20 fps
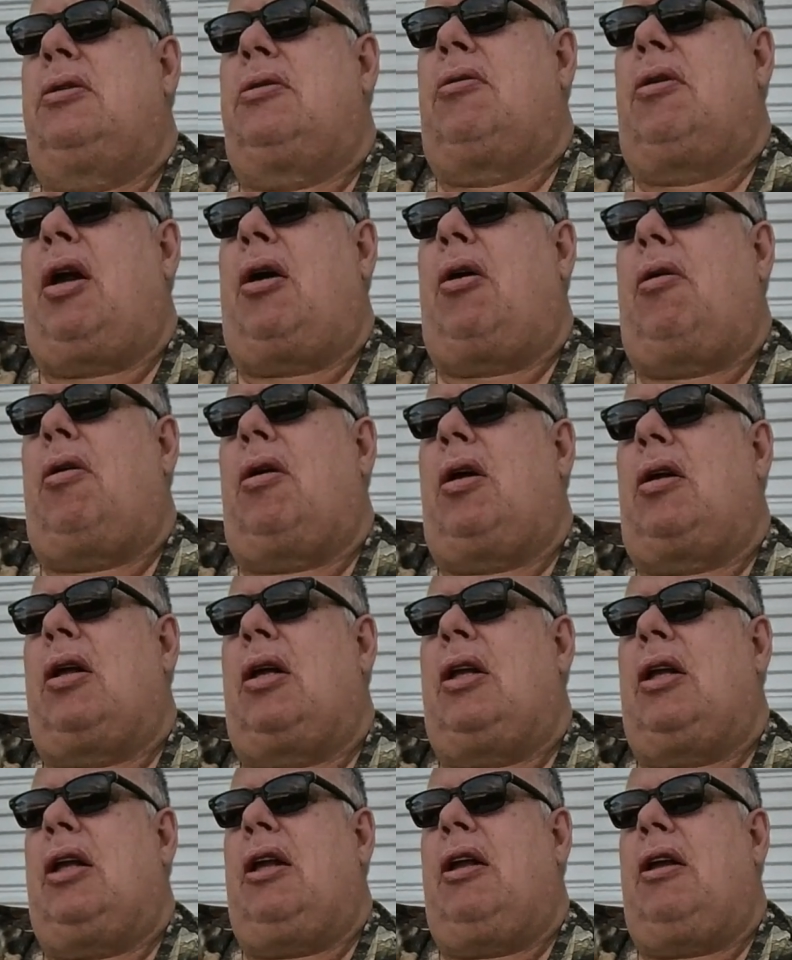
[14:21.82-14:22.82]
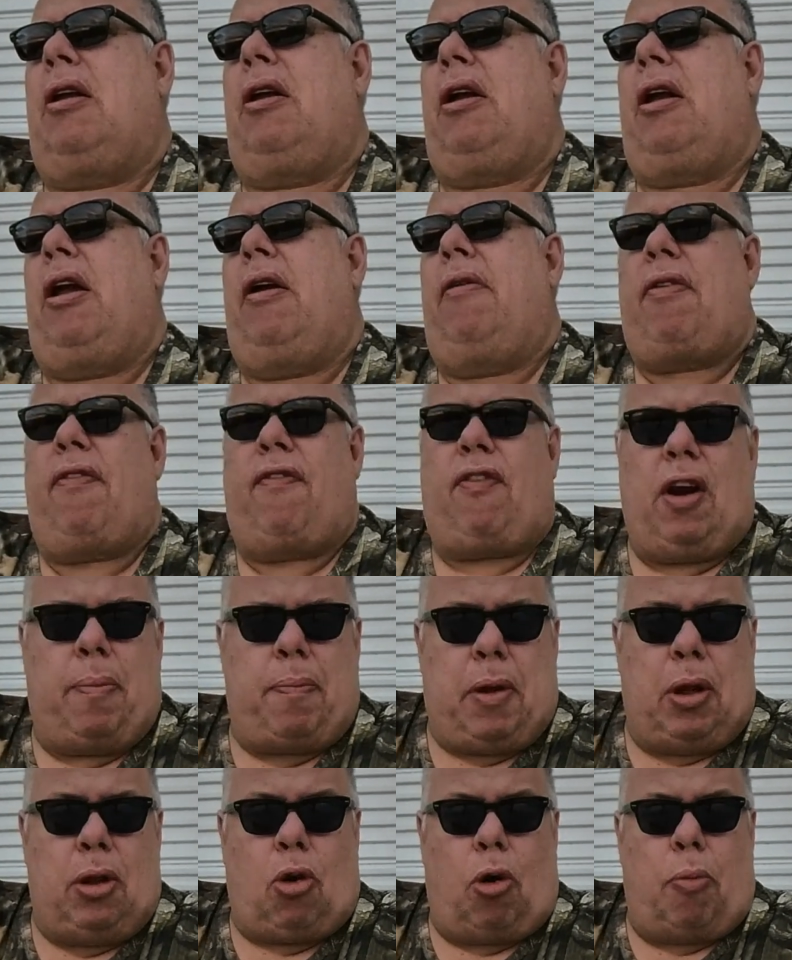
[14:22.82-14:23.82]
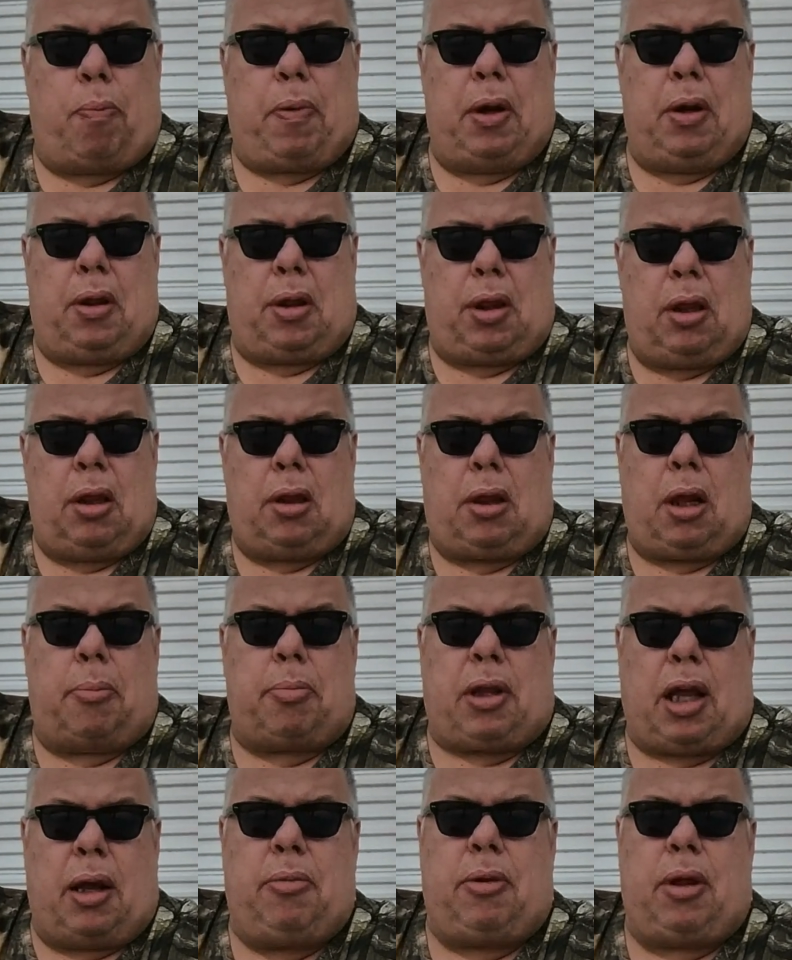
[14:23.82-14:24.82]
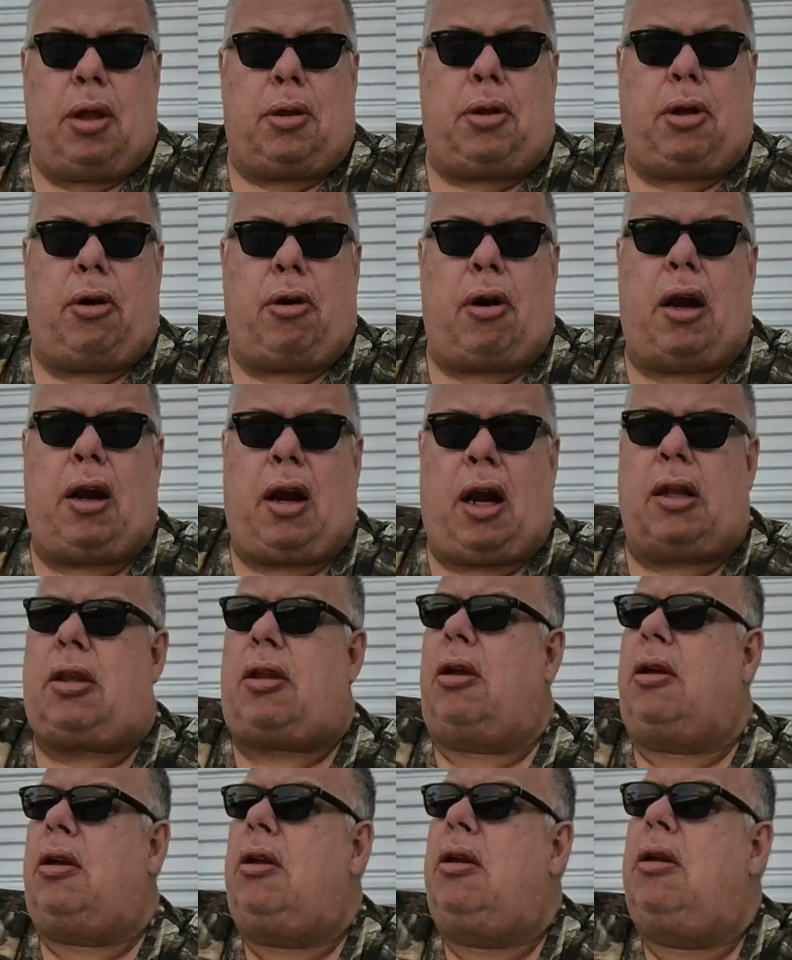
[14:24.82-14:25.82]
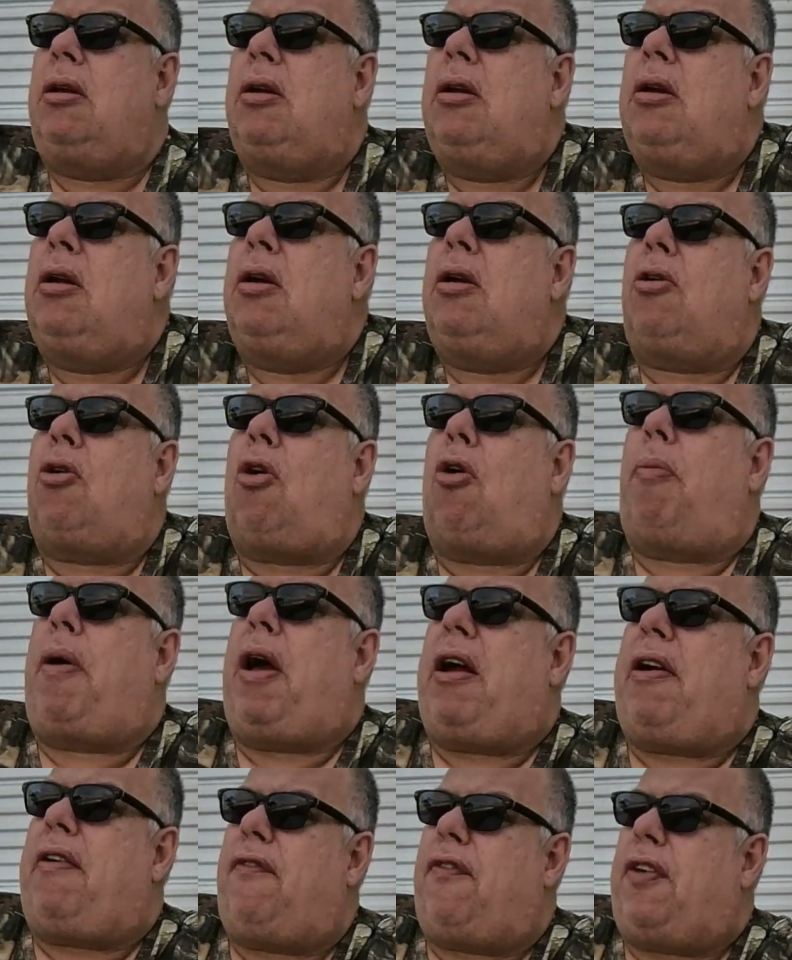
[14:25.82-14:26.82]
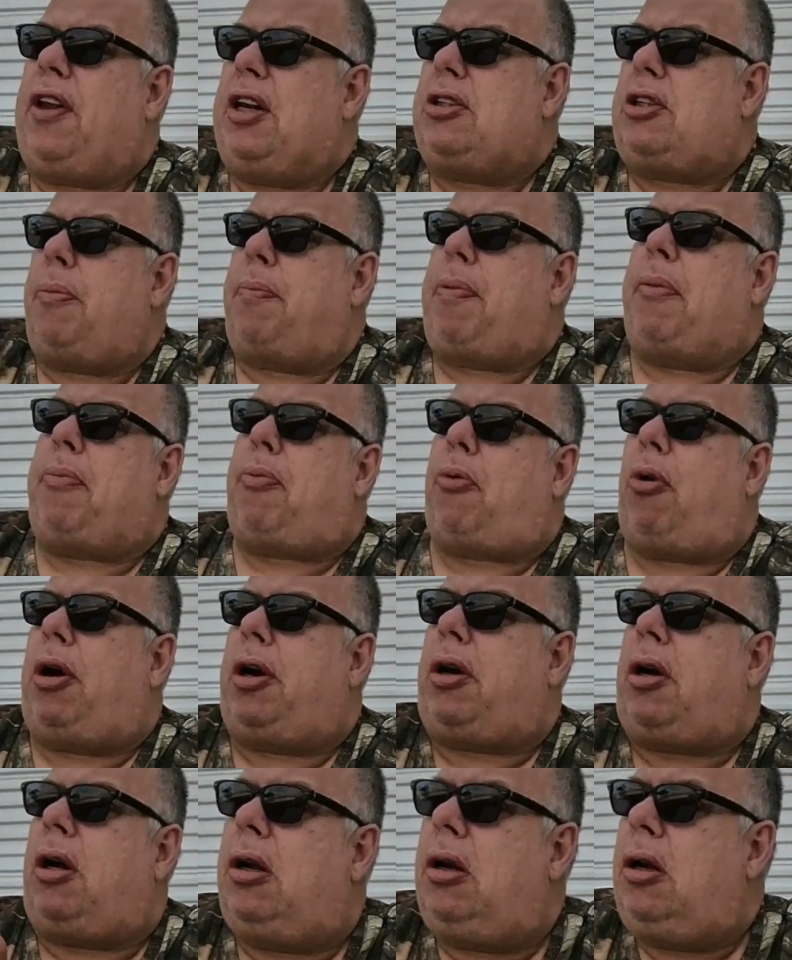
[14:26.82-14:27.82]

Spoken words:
now, if the Philippines opens sometime this year, I'd like to go back and finish the paperwork.